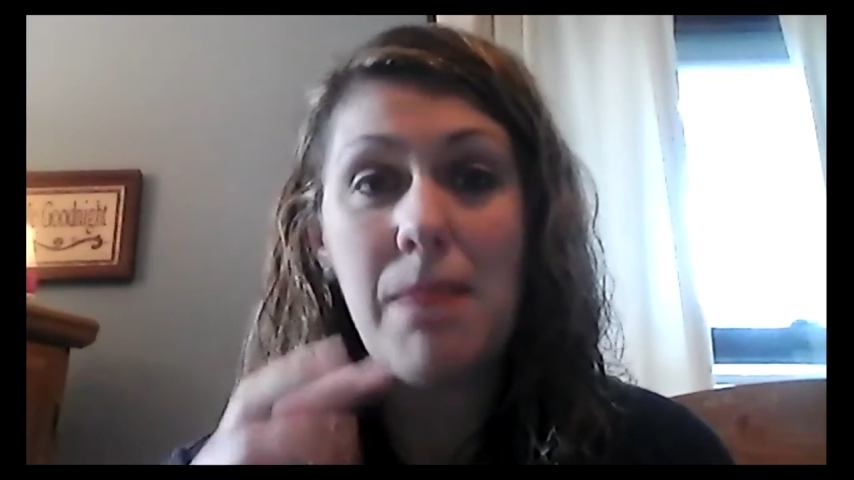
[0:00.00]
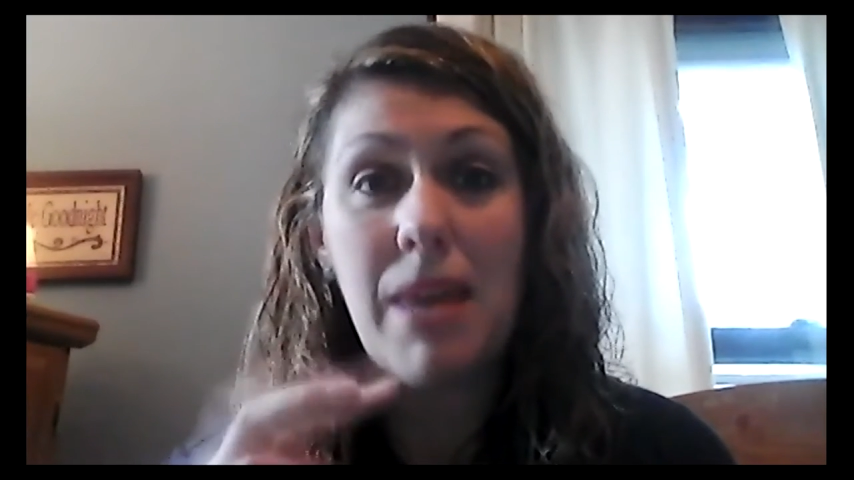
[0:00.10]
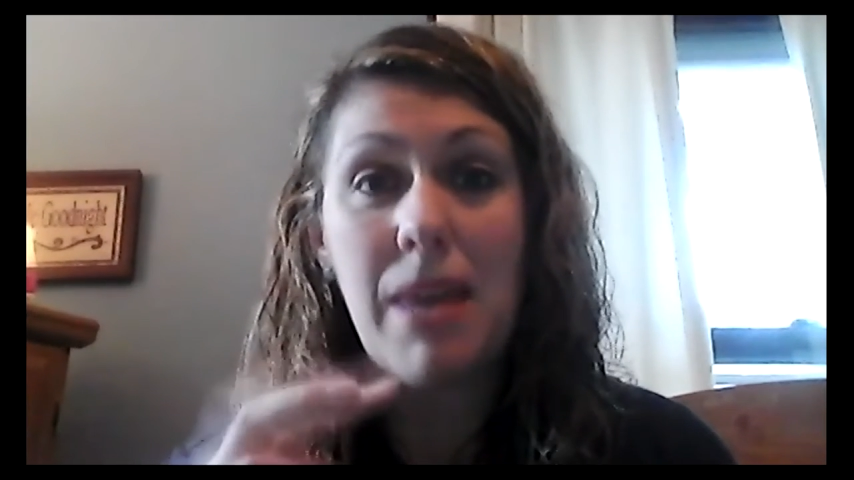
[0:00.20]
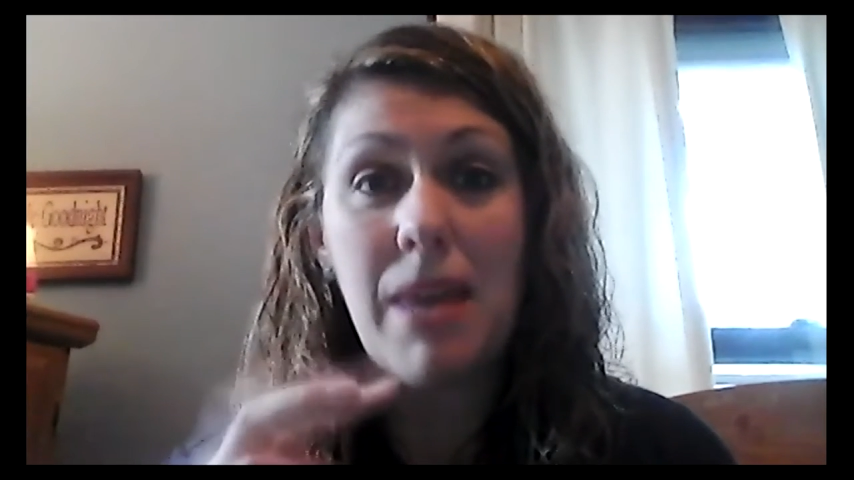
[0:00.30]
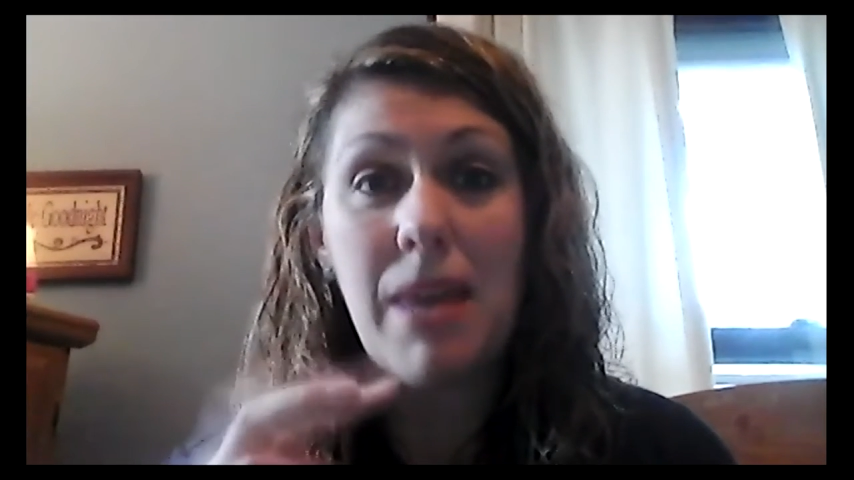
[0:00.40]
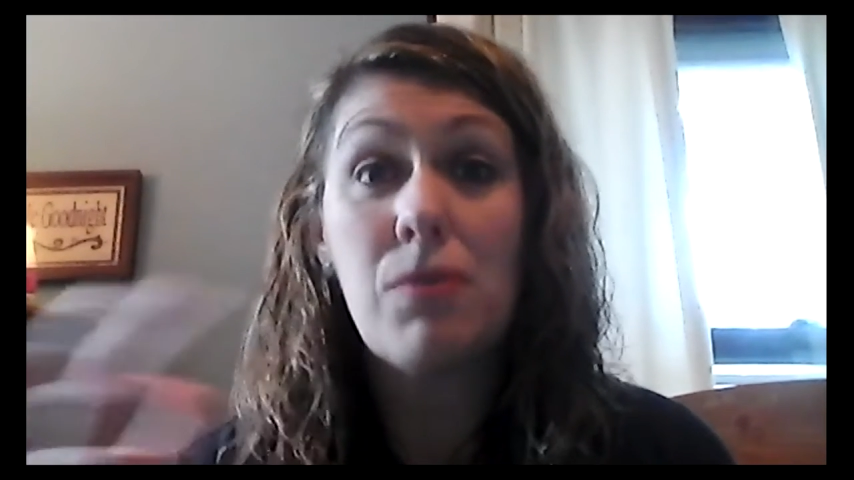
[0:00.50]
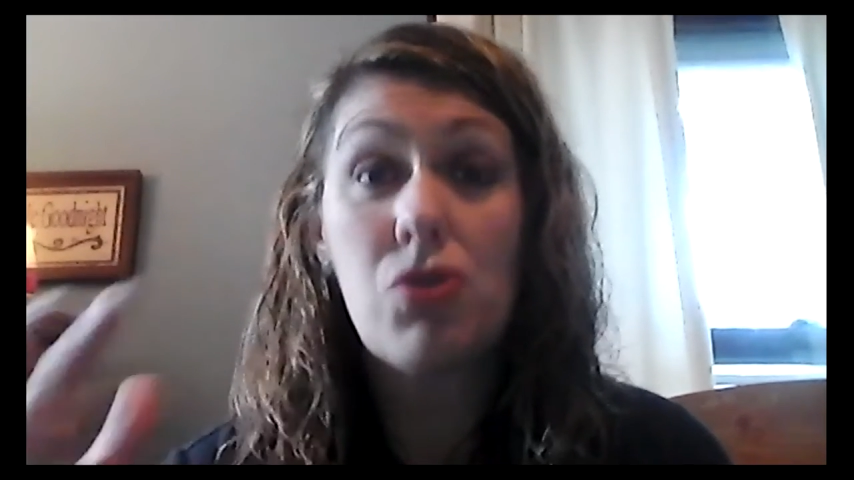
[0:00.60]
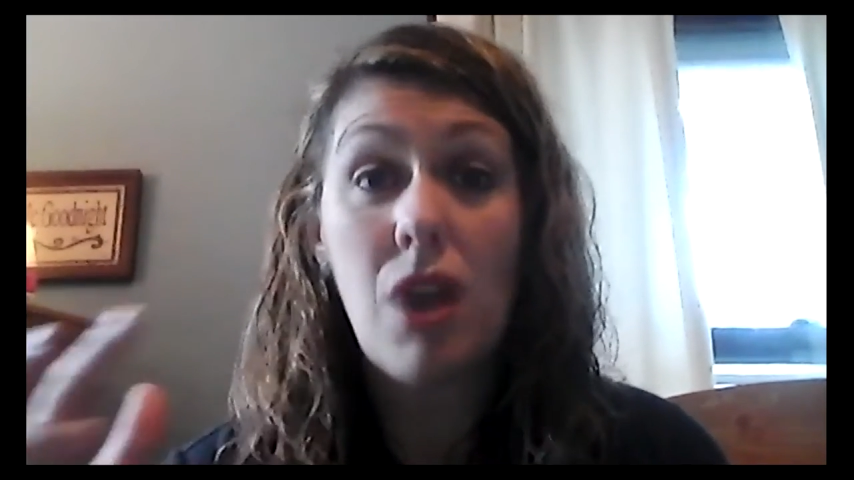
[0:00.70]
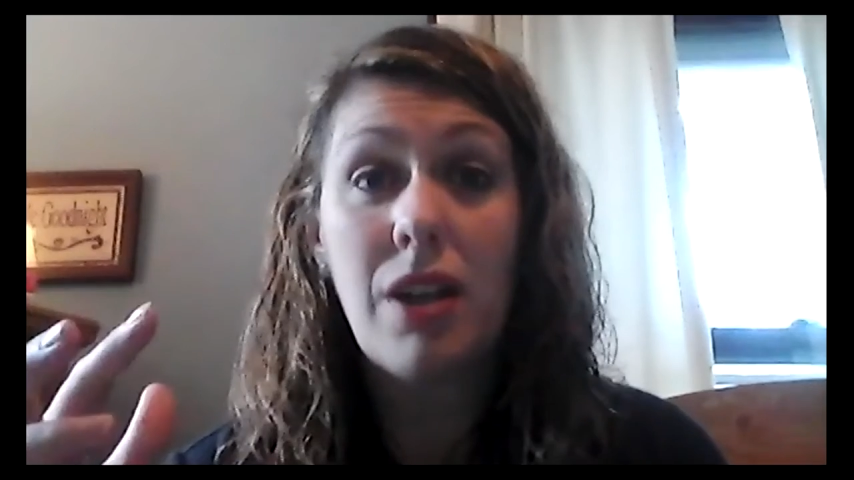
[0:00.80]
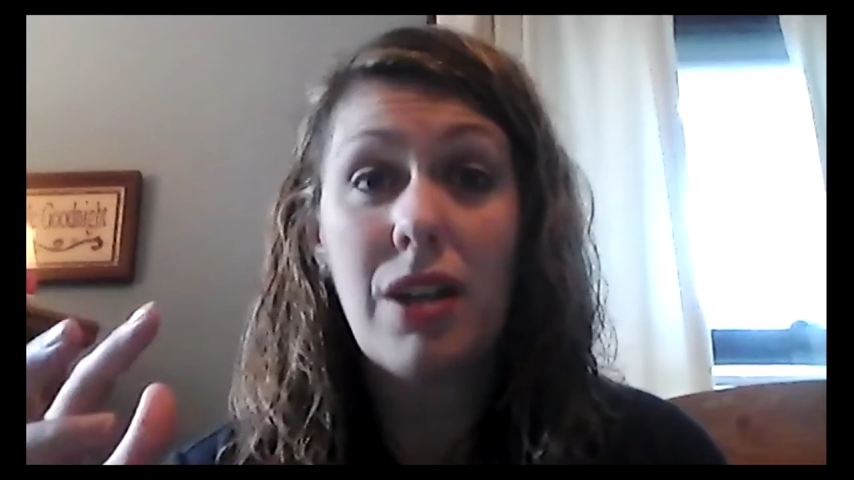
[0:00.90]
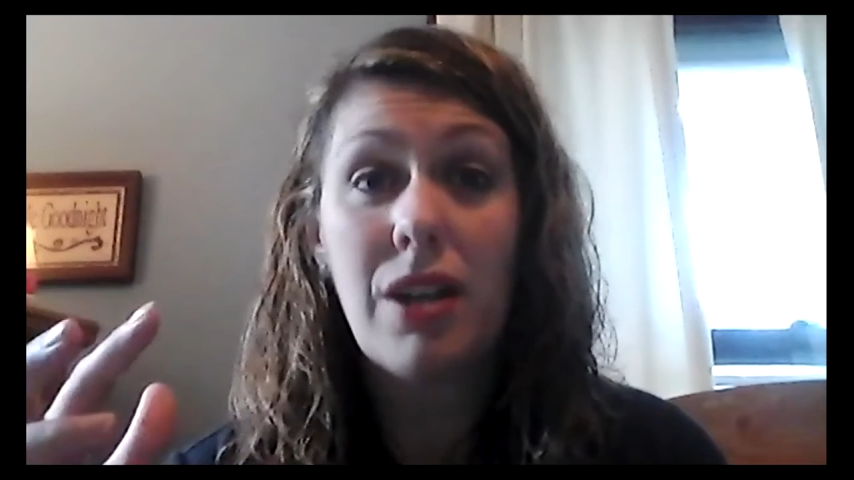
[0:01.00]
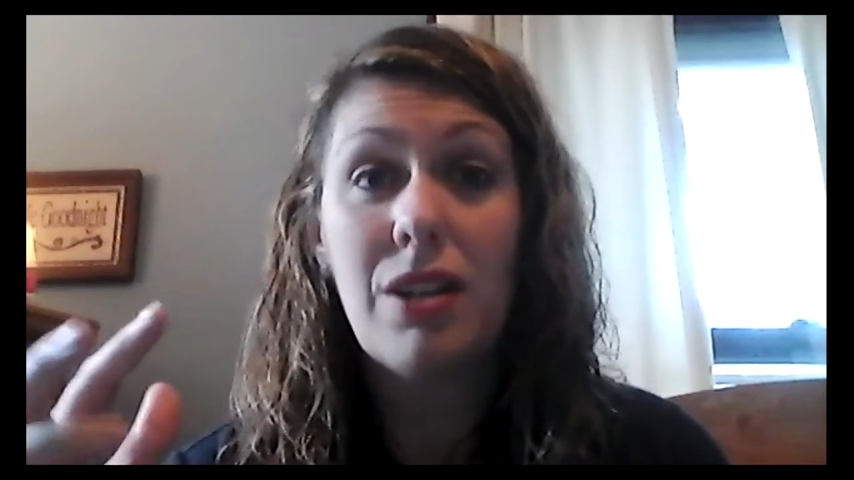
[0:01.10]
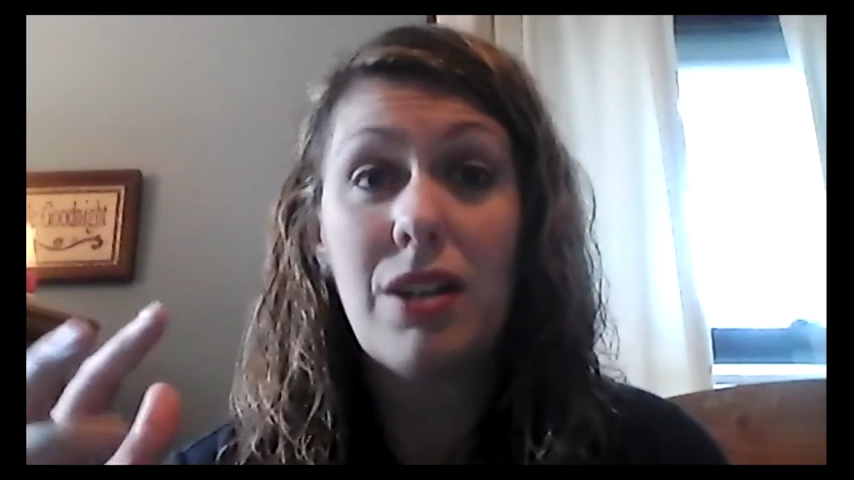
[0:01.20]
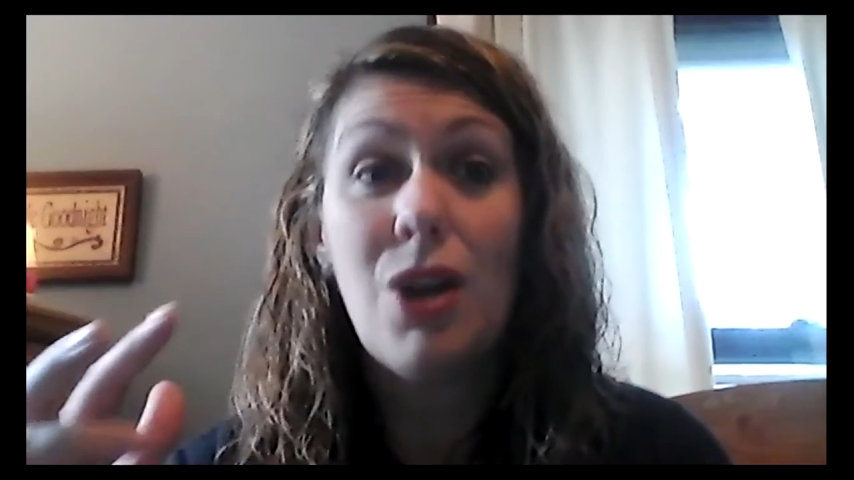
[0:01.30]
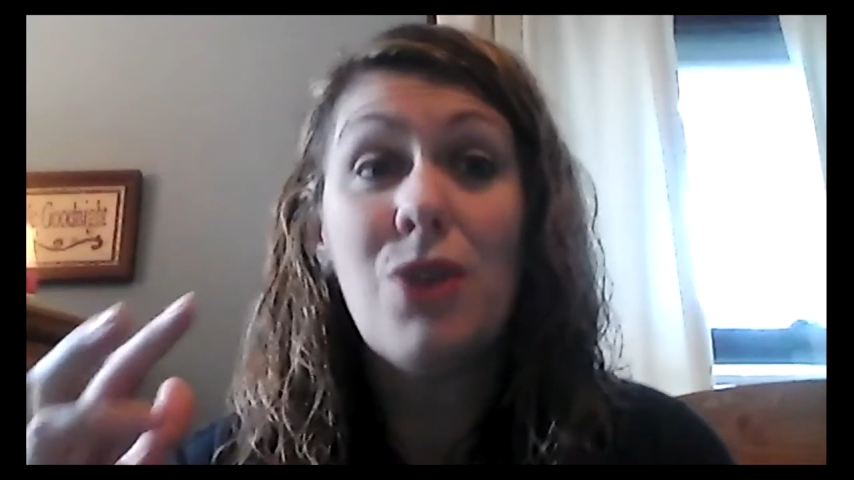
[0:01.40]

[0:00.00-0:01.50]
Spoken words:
make them stronger,